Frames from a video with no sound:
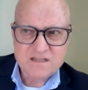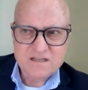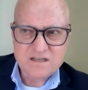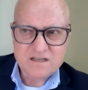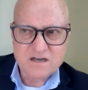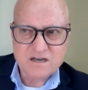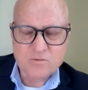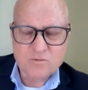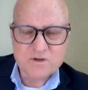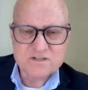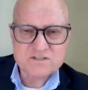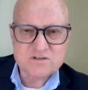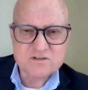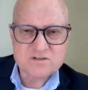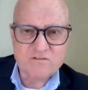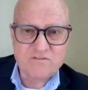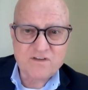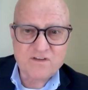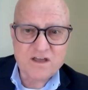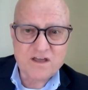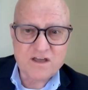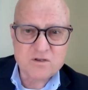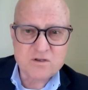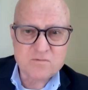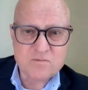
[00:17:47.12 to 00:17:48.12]
what's our
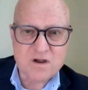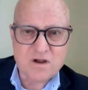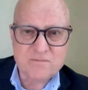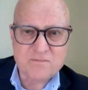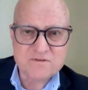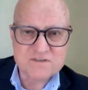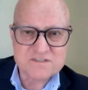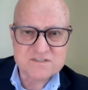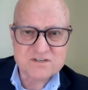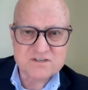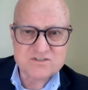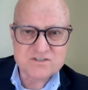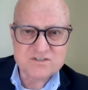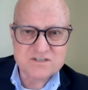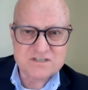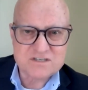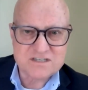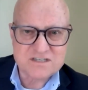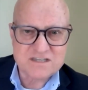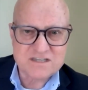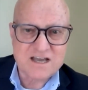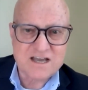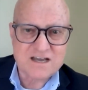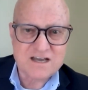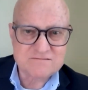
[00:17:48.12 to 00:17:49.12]
value proposition
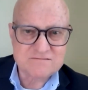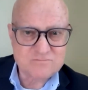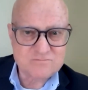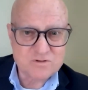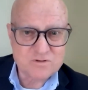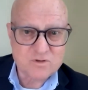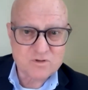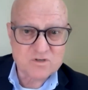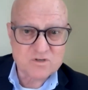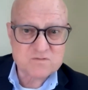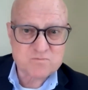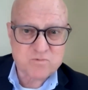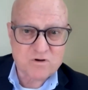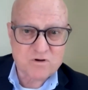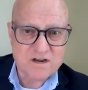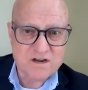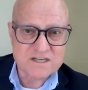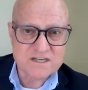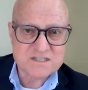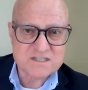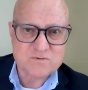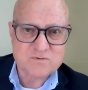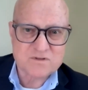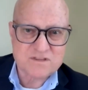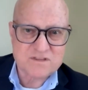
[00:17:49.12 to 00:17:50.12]
to that with those
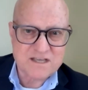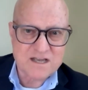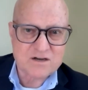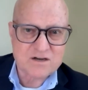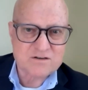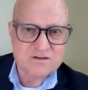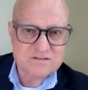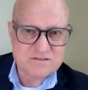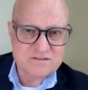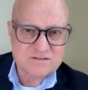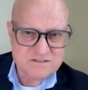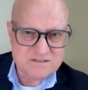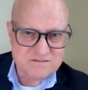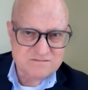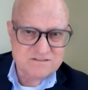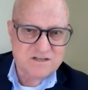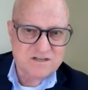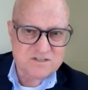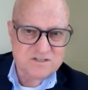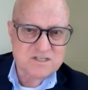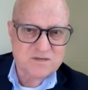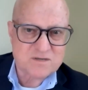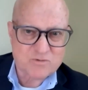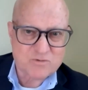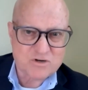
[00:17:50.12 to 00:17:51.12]
products, with that
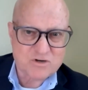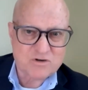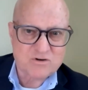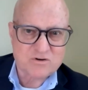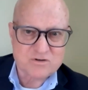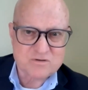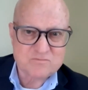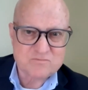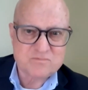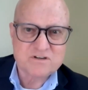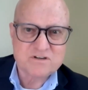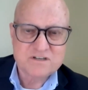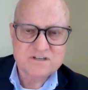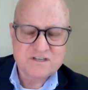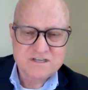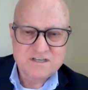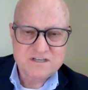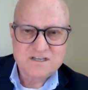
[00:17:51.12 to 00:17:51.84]
customer group.